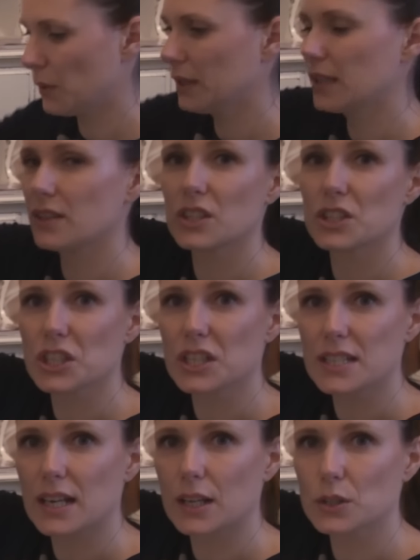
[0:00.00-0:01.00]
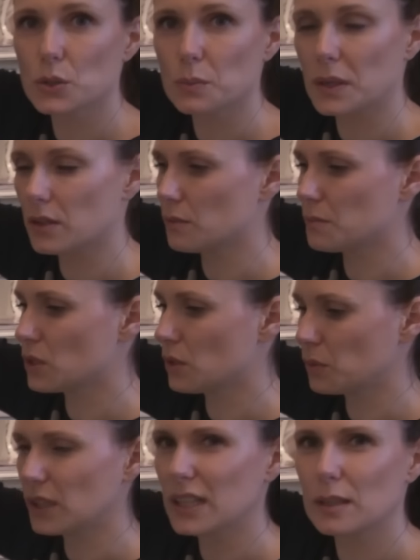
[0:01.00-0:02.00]
quite like these jeans and I do wear them so I'm
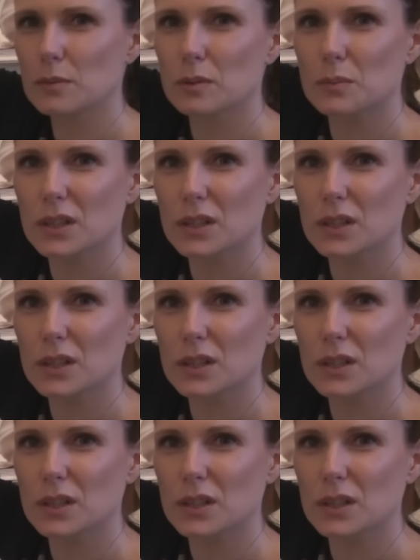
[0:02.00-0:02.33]
going to keep them.